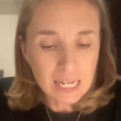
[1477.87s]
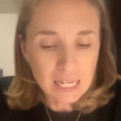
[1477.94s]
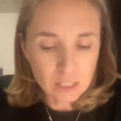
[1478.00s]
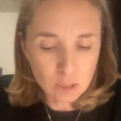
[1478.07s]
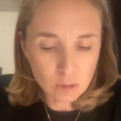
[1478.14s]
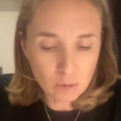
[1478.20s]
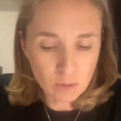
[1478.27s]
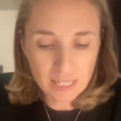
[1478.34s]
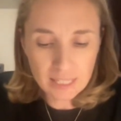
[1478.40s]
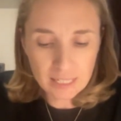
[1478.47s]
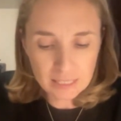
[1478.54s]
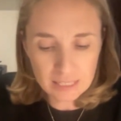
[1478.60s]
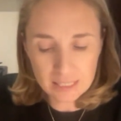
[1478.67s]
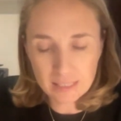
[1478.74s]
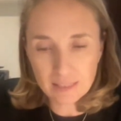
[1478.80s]
So, and
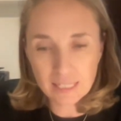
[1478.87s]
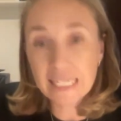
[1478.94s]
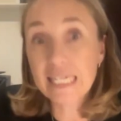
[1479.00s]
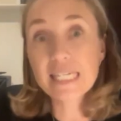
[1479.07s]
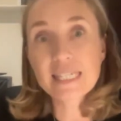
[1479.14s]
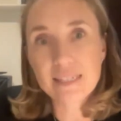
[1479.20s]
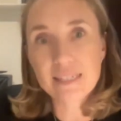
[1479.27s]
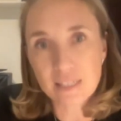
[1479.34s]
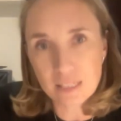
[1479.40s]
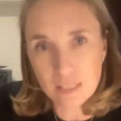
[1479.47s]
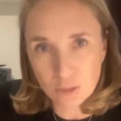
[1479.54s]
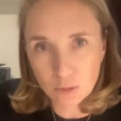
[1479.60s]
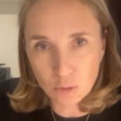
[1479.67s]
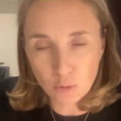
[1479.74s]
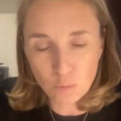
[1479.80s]
that's the easiest,
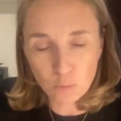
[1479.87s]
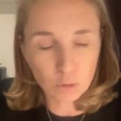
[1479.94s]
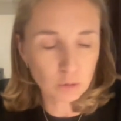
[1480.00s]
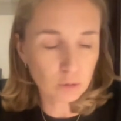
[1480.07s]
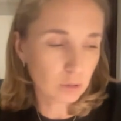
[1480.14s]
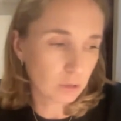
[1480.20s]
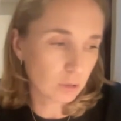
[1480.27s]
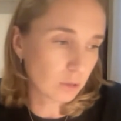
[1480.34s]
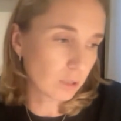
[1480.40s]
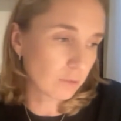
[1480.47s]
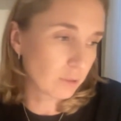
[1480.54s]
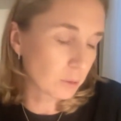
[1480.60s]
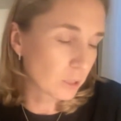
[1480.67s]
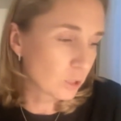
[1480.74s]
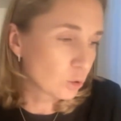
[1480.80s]
what
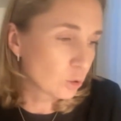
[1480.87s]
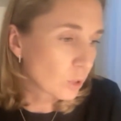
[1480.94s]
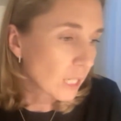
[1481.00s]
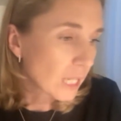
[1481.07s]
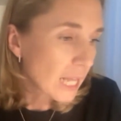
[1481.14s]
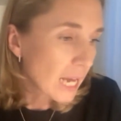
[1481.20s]
everyone can do.